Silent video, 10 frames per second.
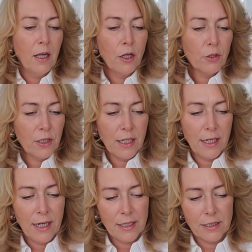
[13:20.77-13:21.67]
A good
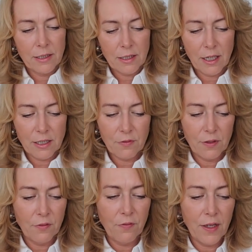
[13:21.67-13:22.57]
little exercise
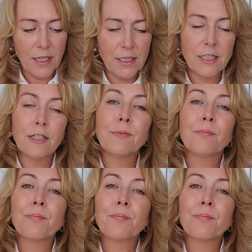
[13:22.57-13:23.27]
for the face.